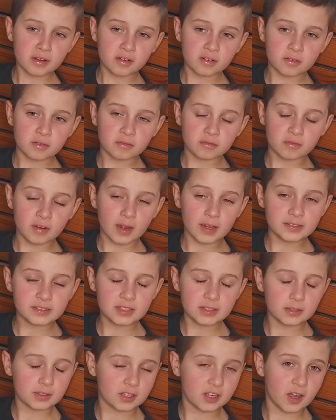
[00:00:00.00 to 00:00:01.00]
write
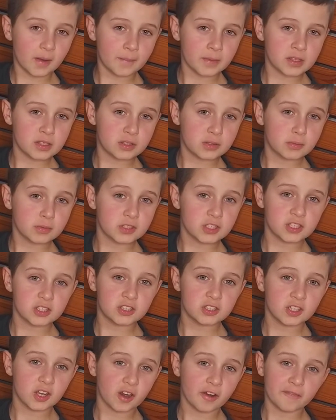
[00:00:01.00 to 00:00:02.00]
in the comments which is
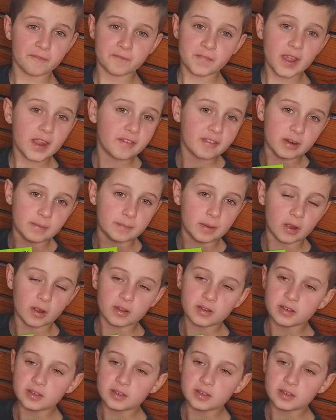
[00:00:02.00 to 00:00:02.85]
your favorite book.